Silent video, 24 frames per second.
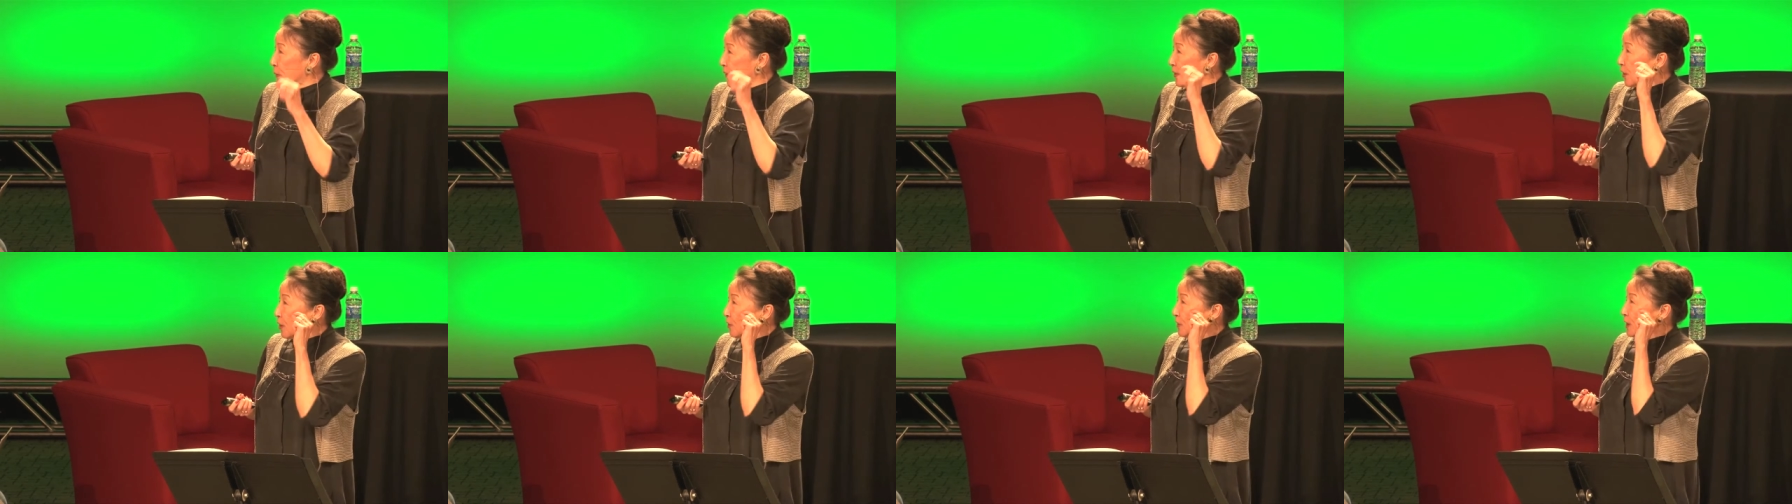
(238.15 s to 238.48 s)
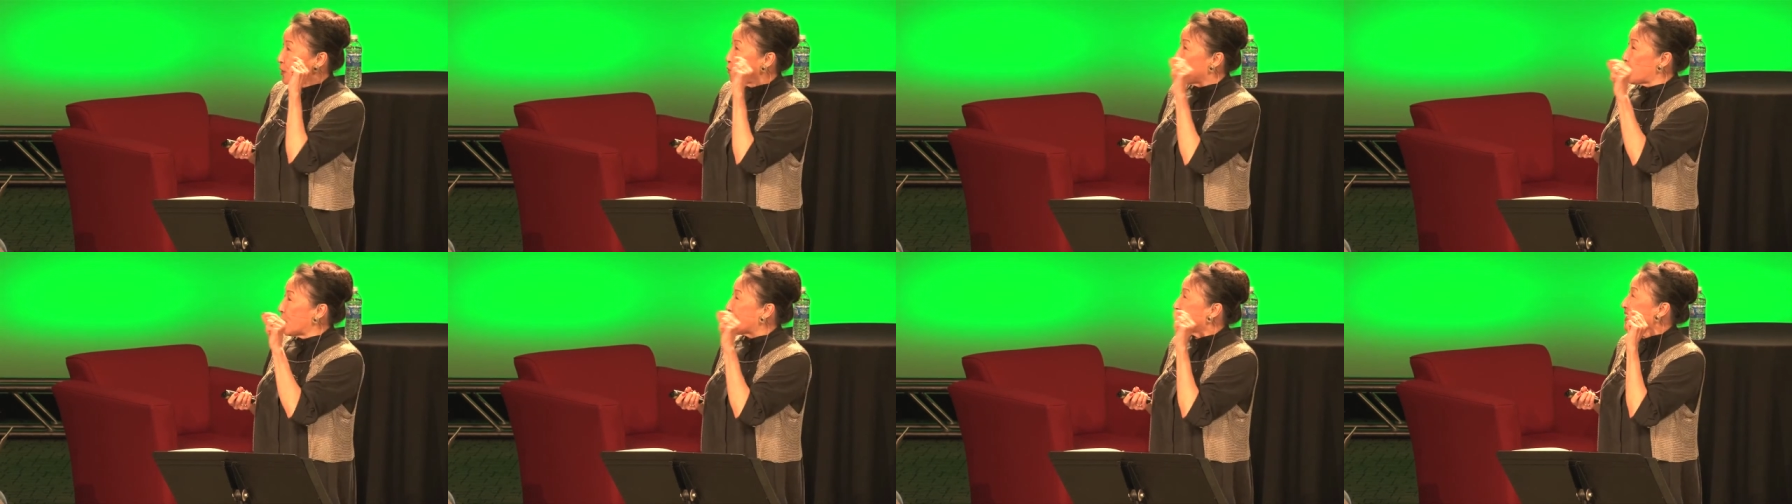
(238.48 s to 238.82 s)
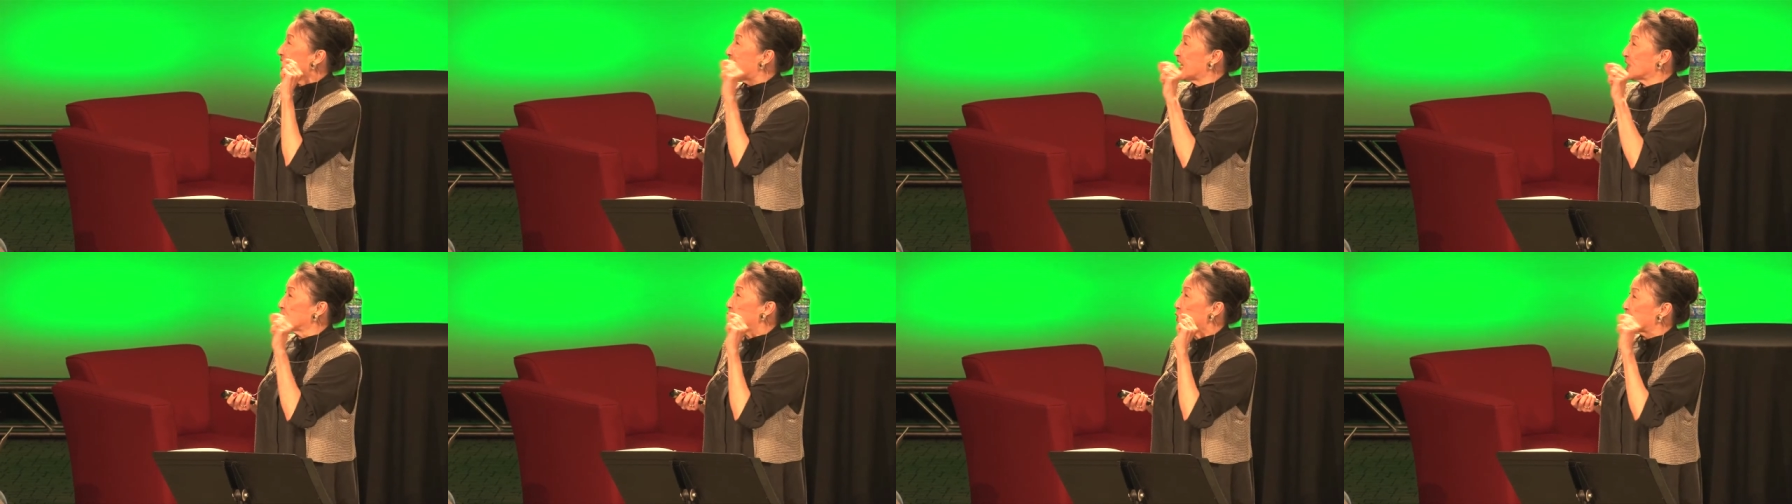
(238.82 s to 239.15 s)
only
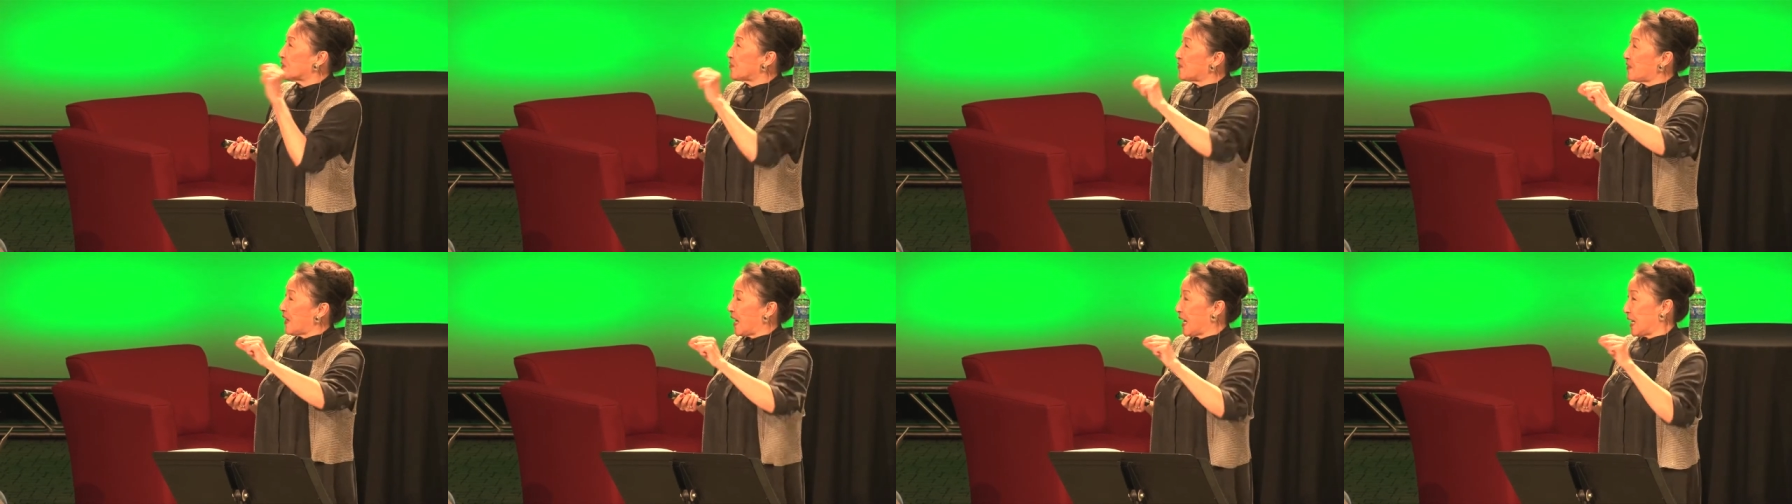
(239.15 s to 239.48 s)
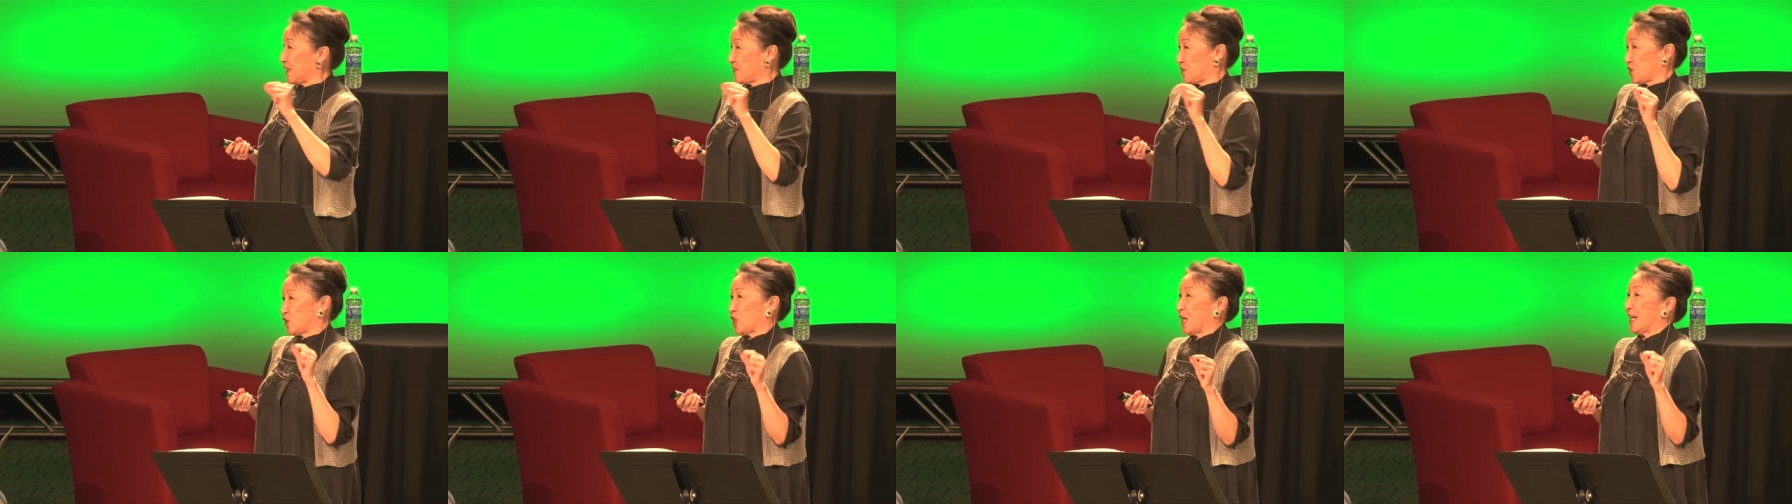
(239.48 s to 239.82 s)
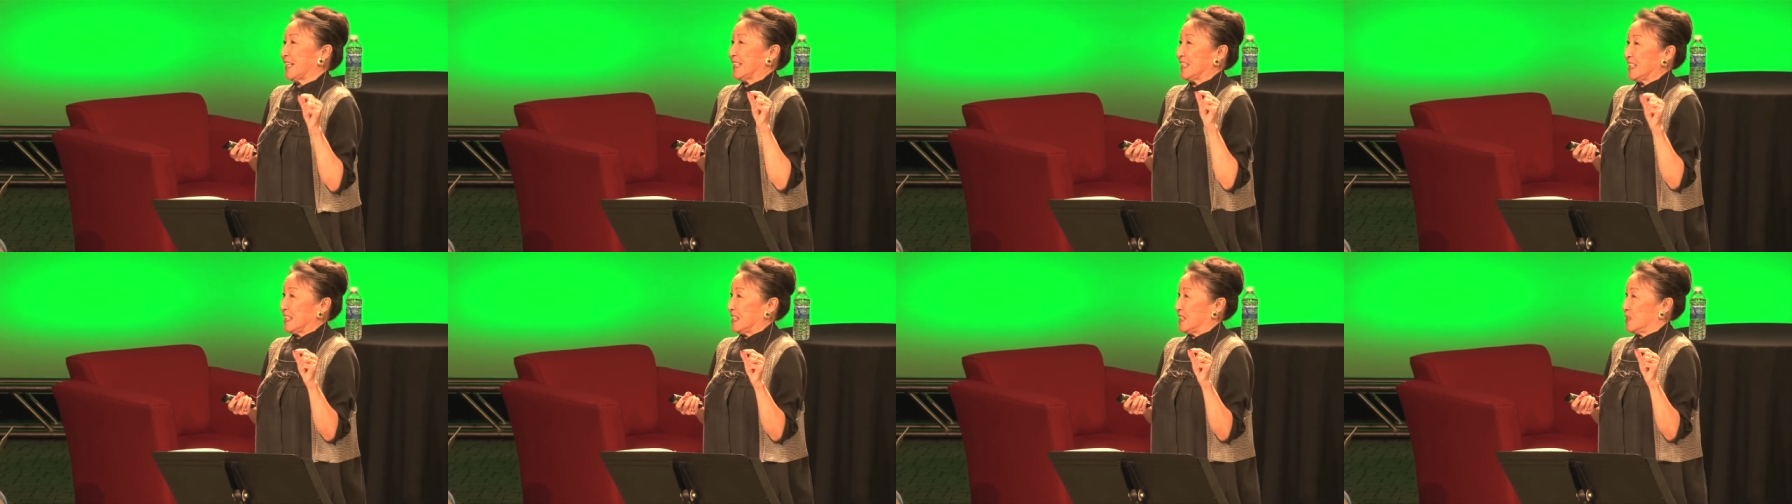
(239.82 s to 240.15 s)
105
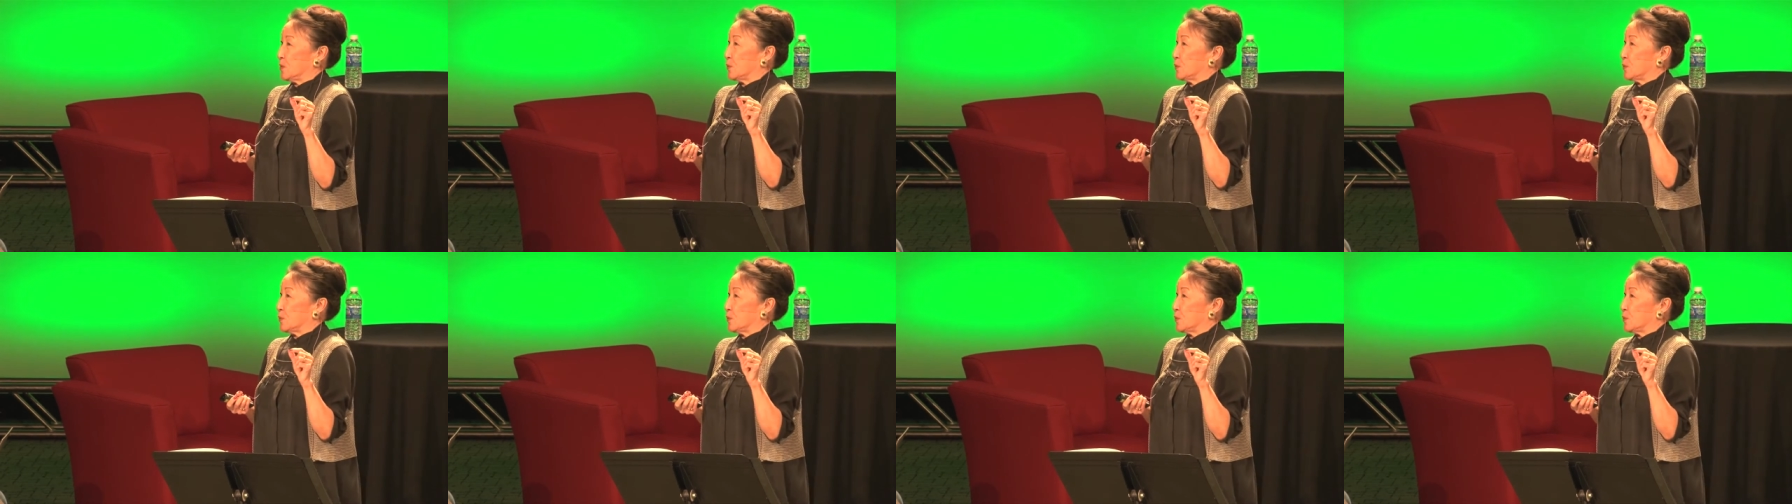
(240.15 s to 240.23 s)
Chinese